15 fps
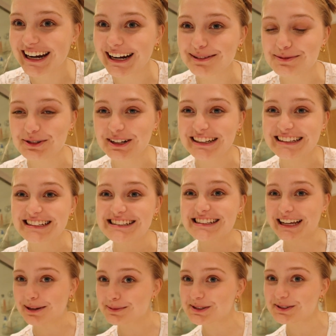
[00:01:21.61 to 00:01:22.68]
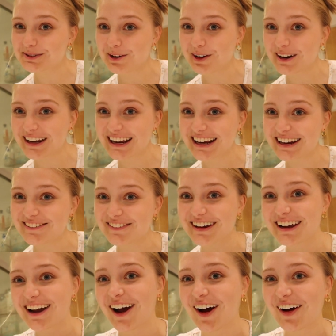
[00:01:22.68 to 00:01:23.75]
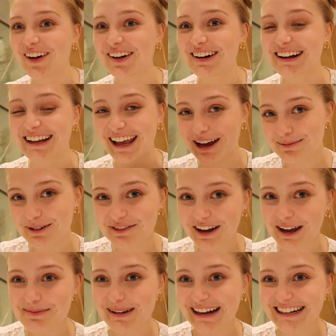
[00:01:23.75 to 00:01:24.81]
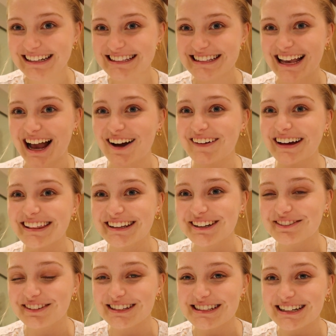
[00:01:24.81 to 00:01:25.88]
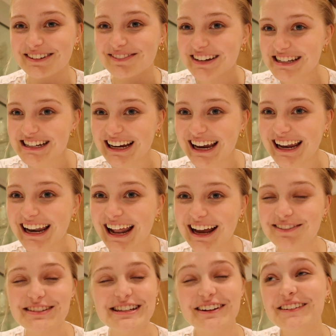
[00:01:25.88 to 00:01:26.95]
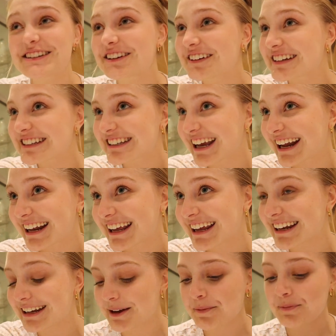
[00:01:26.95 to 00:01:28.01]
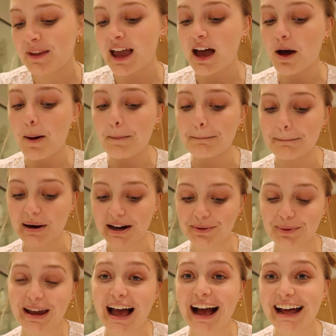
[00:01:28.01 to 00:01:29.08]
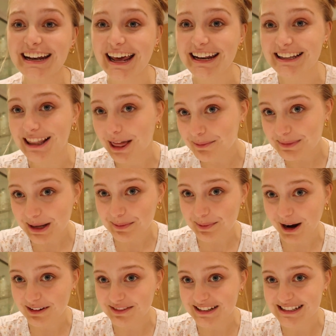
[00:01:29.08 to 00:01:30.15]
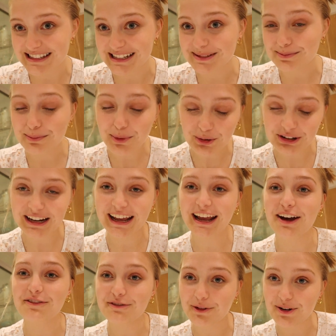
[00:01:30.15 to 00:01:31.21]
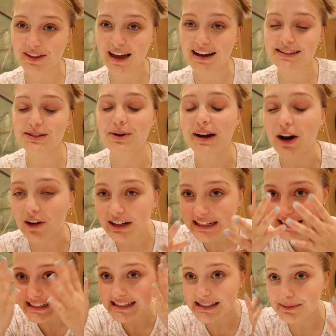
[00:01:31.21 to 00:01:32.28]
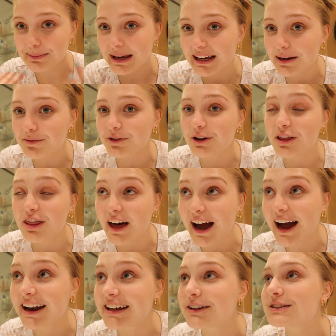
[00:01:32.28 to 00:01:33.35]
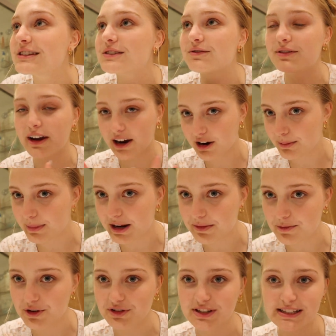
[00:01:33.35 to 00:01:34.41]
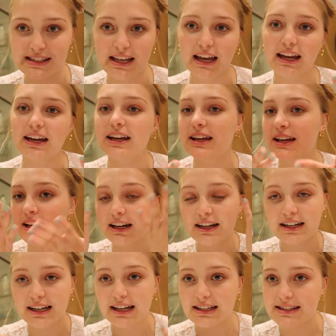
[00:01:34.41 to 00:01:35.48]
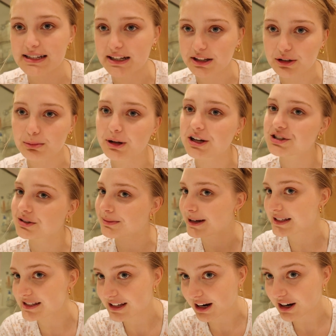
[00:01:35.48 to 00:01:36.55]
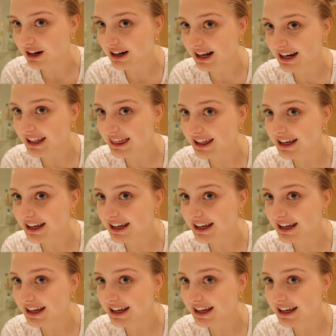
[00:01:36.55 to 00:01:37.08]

ended up joining the same sorority. We are Gamma Phi Betas now at the University of Michigan. I'm so, so excited. But we had an alumni breakfast this morning for that, so I already did some makeup for that. It's very minimal, just like concealer, blush, and mascara kind of